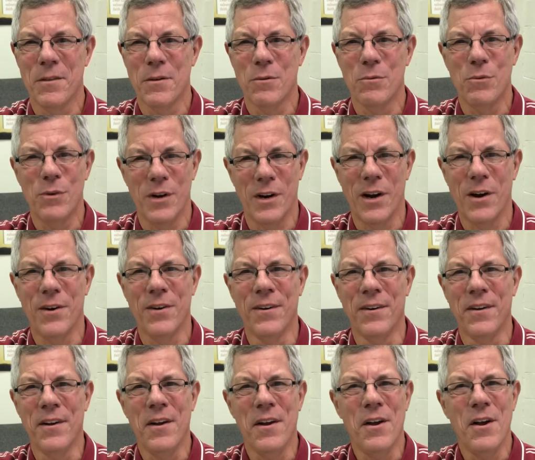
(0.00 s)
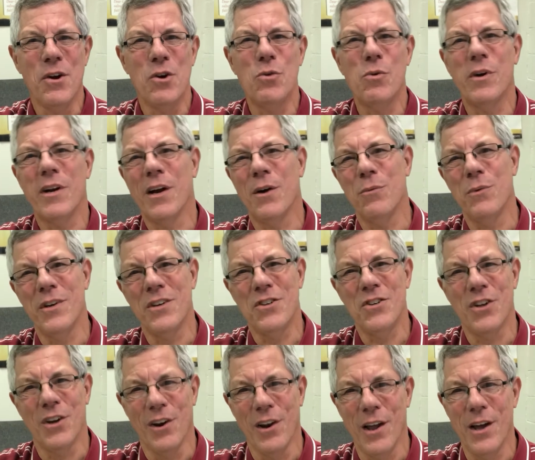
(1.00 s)
When I, when I went
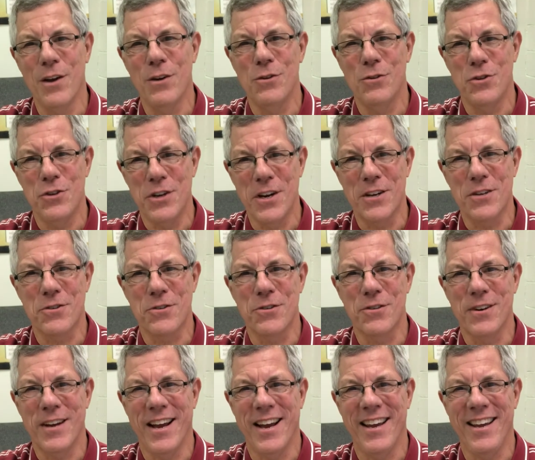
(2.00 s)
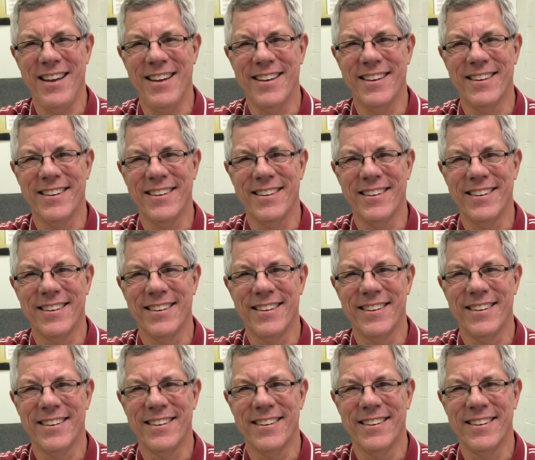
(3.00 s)
to Lowe's yesterday
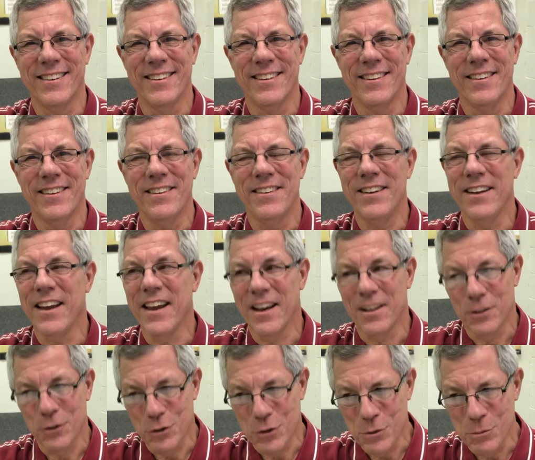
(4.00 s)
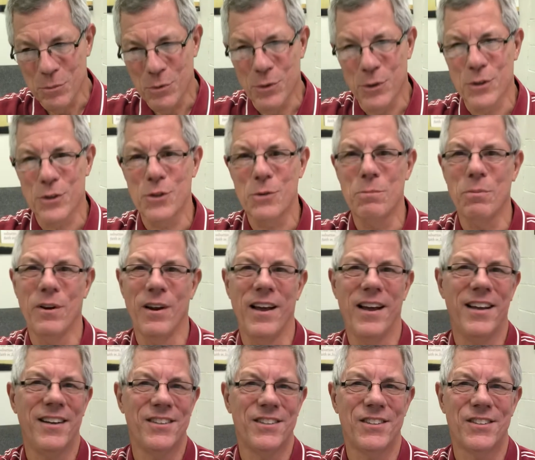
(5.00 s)
to gather some more
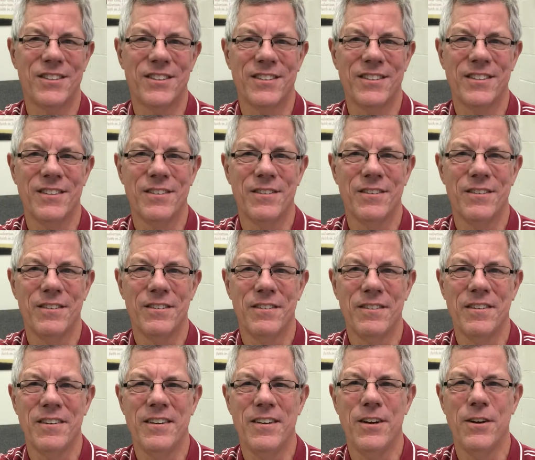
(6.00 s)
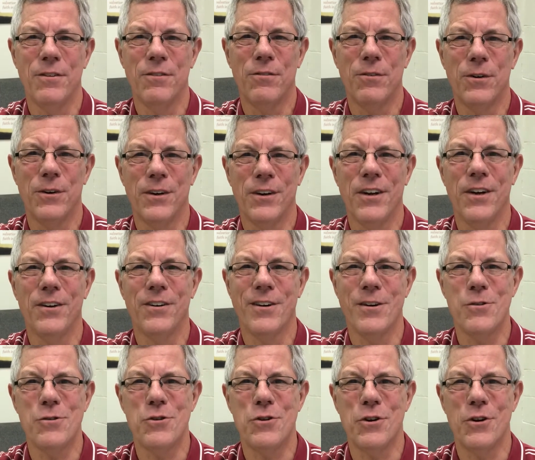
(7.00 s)
supplies for here
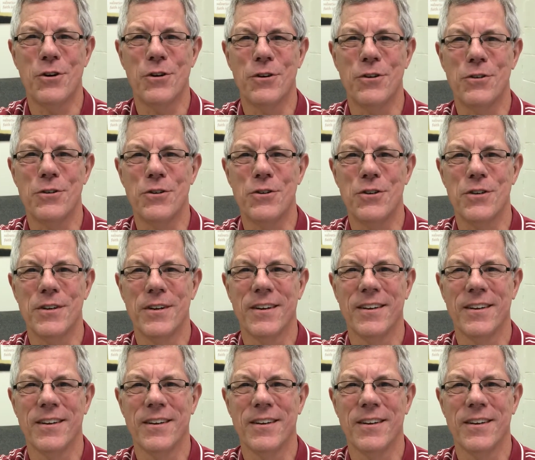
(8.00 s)
at church,